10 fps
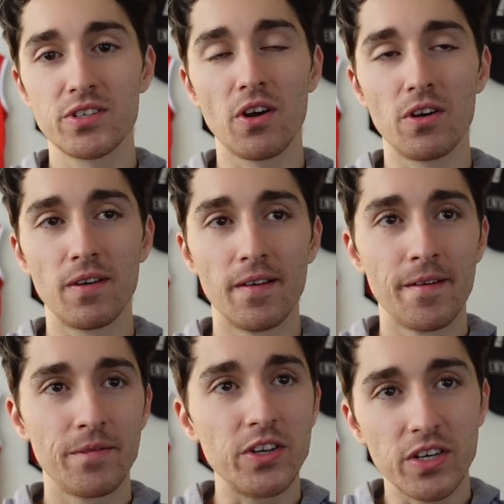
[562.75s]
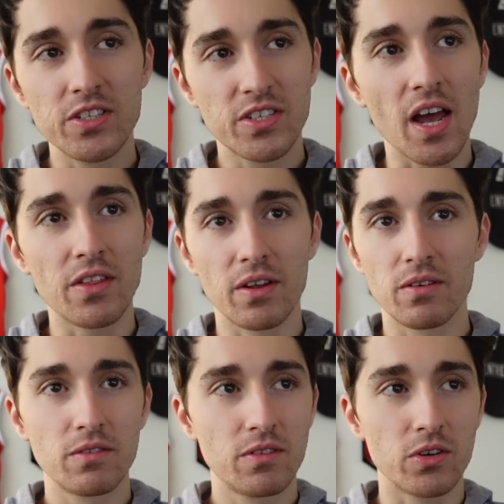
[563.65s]
So you could say
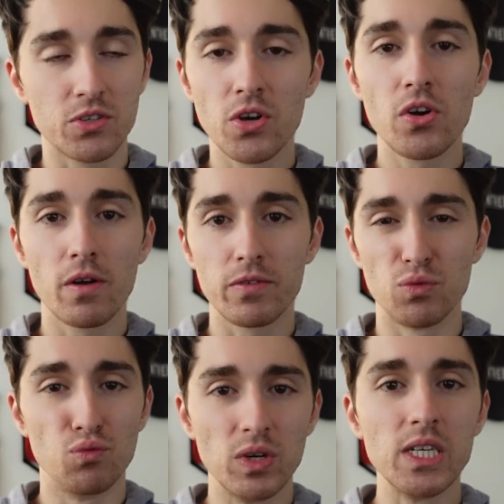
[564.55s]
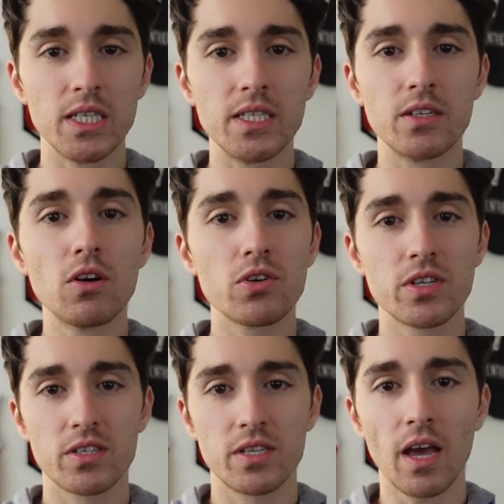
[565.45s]
that those turnovers really did cost
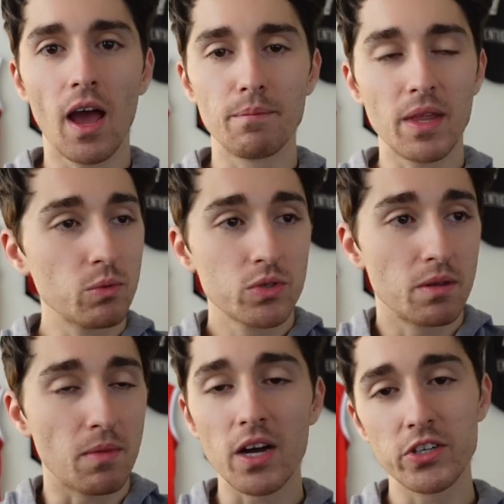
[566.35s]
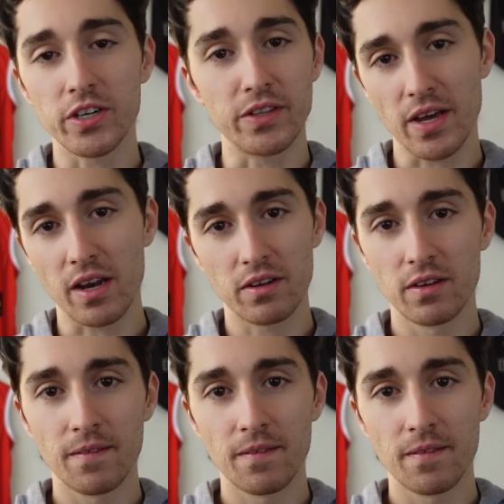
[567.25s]
us the game. That was the margin in the end.